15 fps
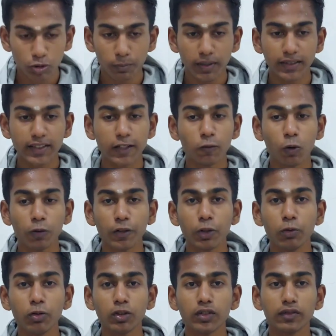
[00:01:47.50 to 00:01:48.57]
So basically what we
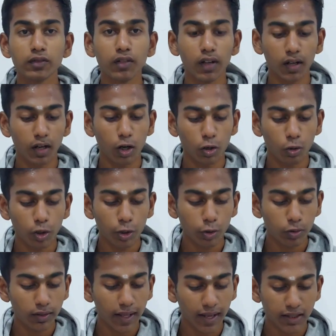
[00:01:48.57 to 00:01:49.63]
do is, according
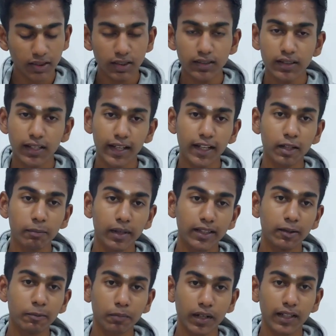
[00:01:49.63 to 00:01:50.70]
to the action taken by
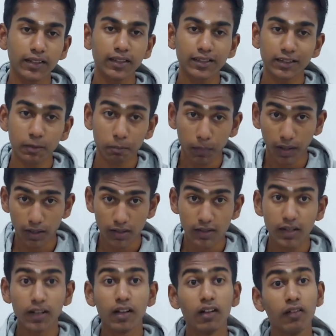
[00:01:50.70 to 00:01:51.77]
the prices in the
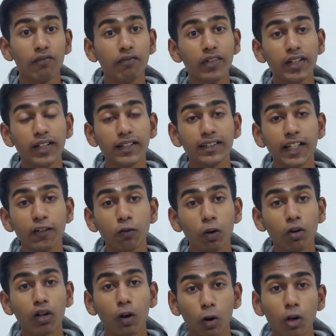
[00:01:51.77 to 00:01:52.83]
past, we decide
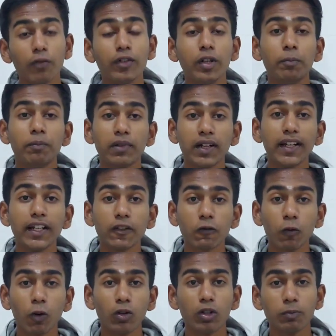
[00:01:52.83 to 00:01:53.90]
what, or we
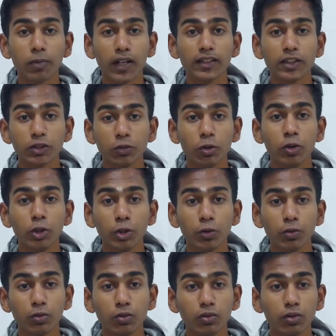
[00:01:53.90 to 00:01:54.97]
predict what the price is going
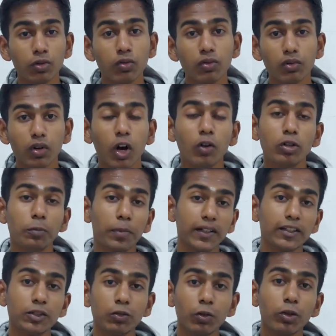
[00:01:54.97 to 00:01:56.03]
to how the
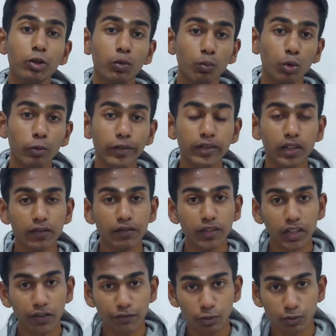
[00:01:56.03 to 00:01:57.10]
price is going to move in the
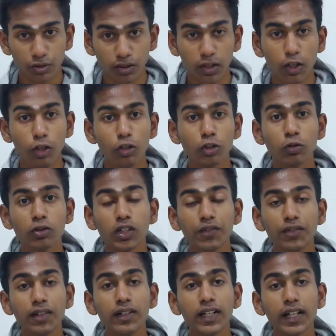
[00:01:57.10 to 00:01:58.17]
near future, so that
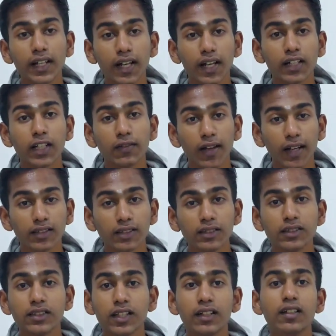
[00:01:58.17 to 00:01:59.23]
we will take corrective
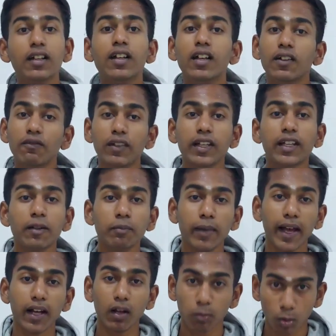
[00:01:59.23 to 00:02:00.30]
actions and we can
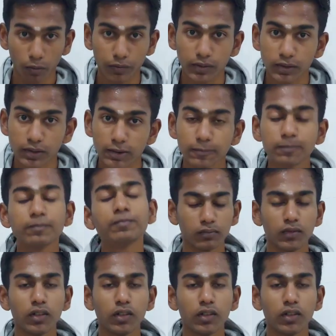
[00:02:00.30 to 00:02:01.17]
bag our profits.